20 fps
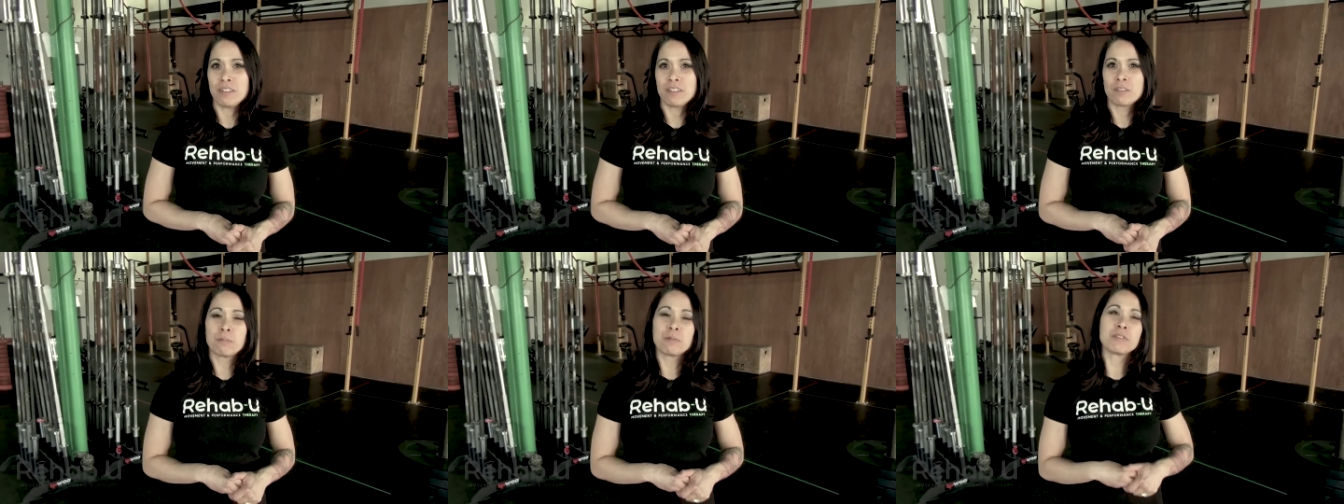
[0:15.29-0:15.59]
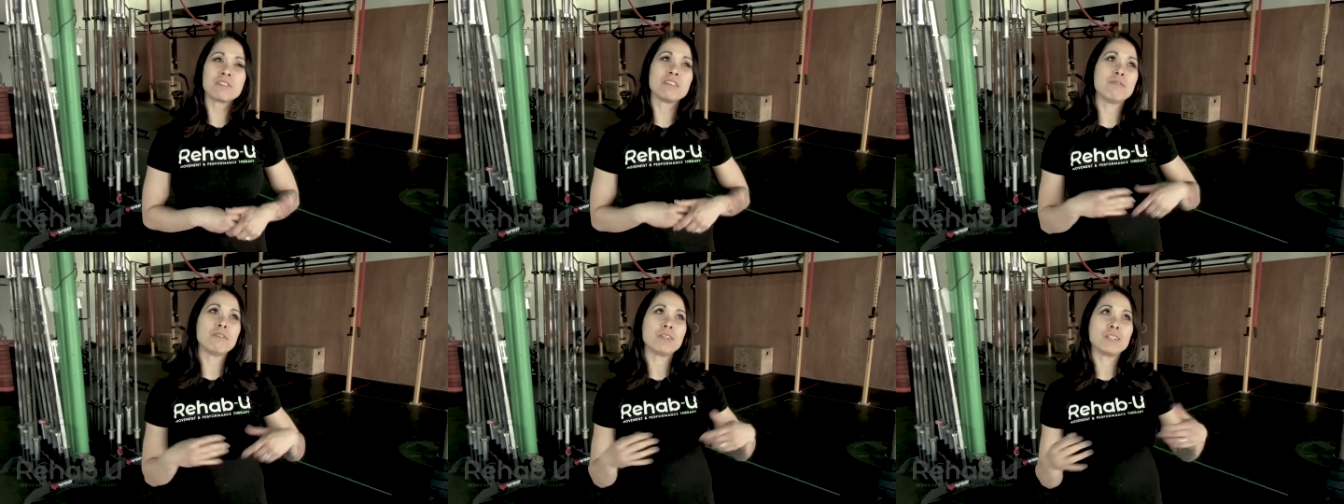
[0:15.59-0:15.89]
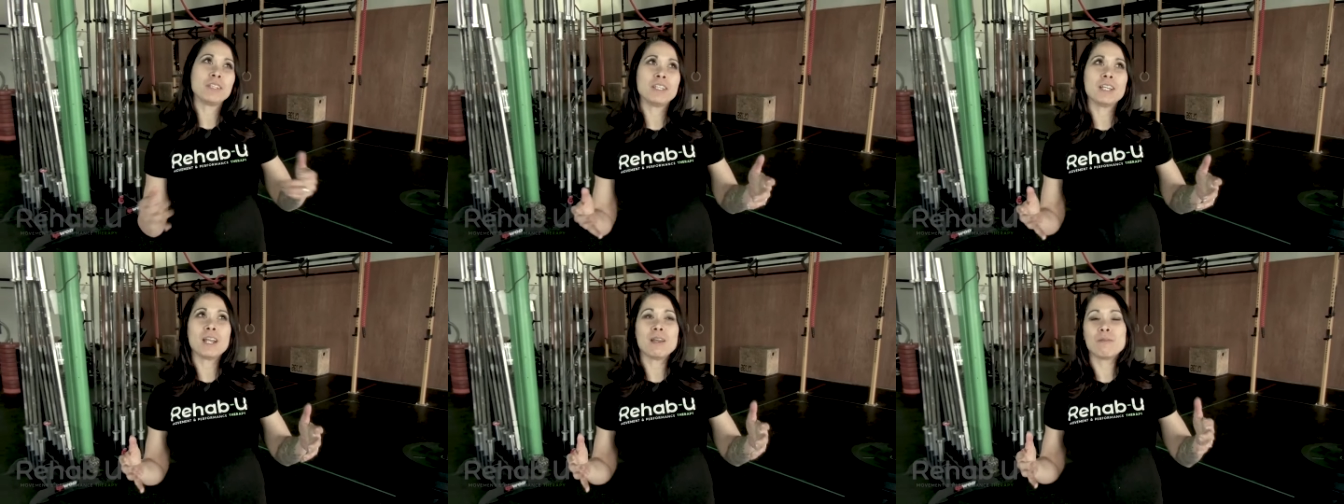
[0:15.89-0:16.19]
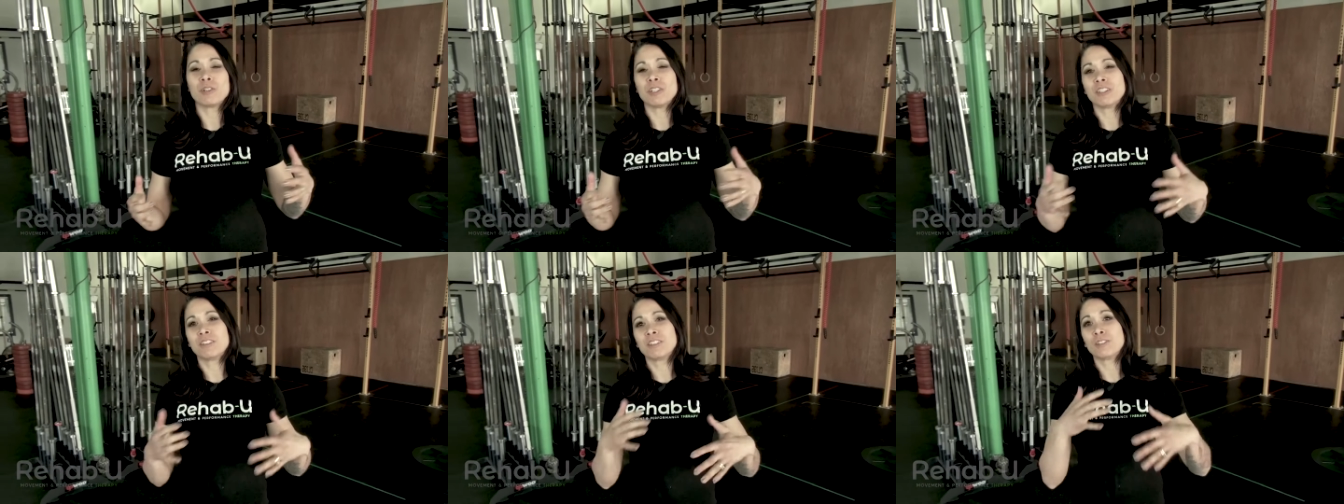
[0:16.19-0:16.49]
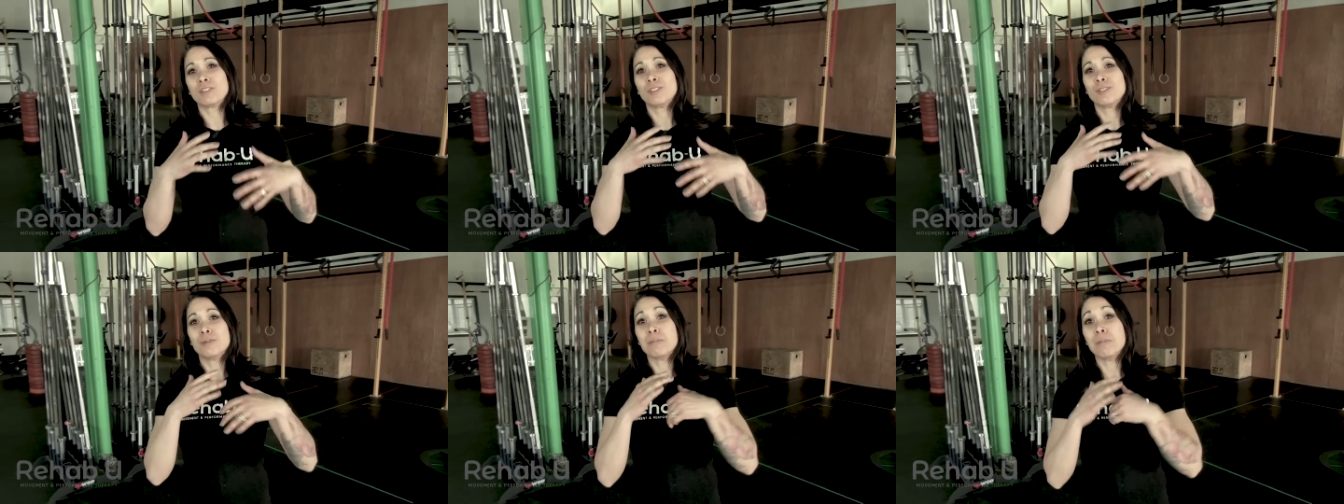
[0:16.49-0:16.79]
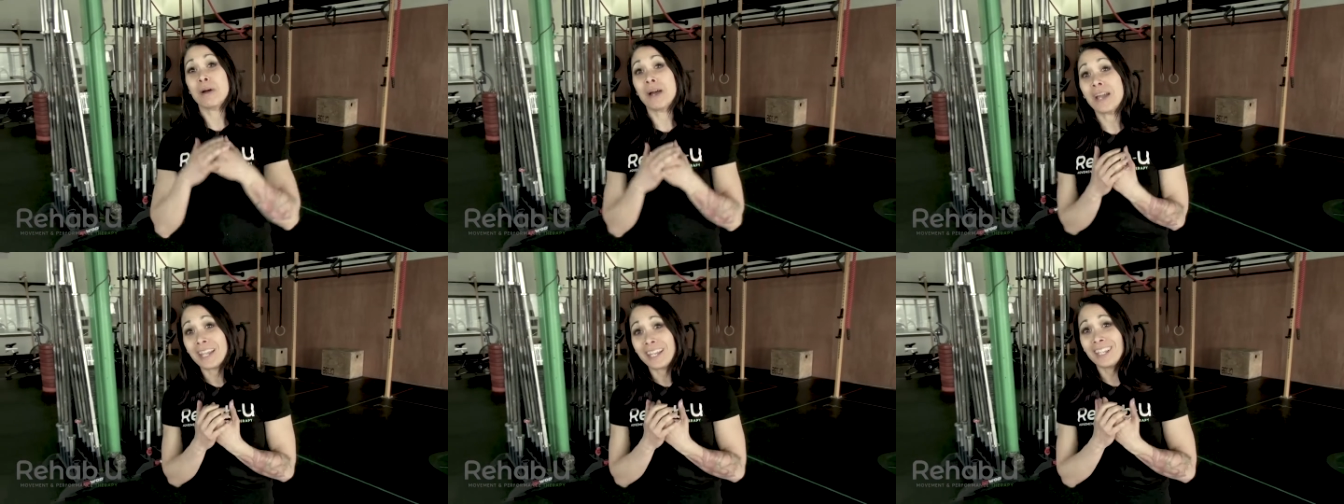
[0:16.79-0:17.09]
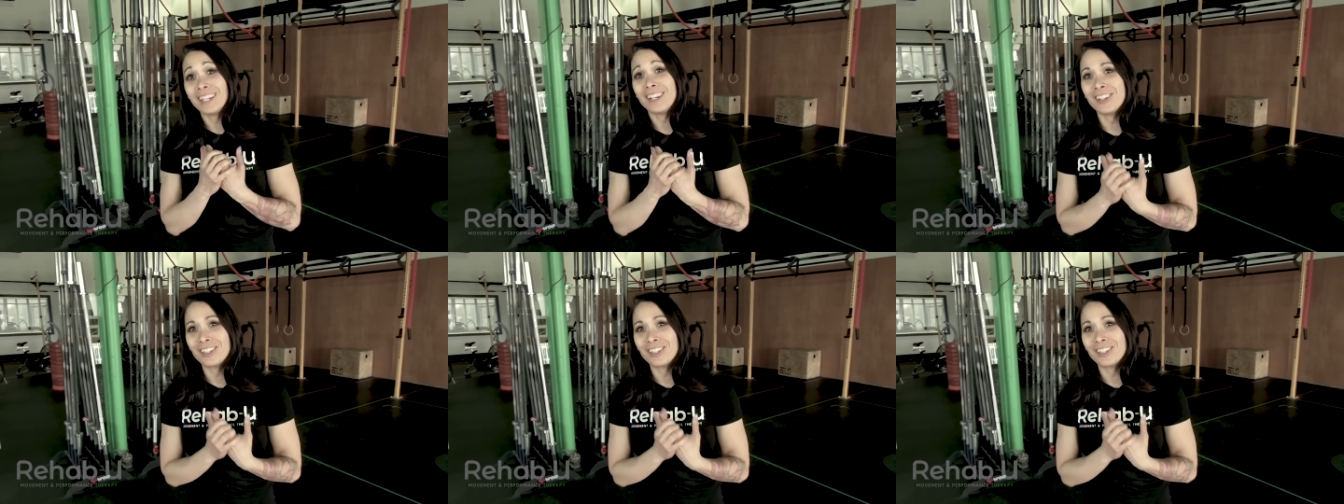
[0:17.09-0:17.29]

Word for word: Specifically, I want to tell you my